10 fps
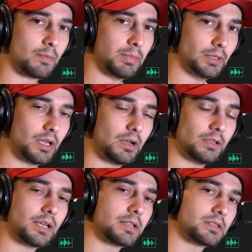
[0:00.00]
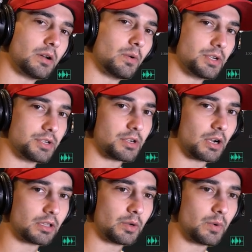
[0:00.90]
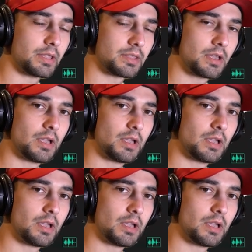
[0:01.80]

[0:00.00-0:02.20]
below. Let us know what you're struggling with.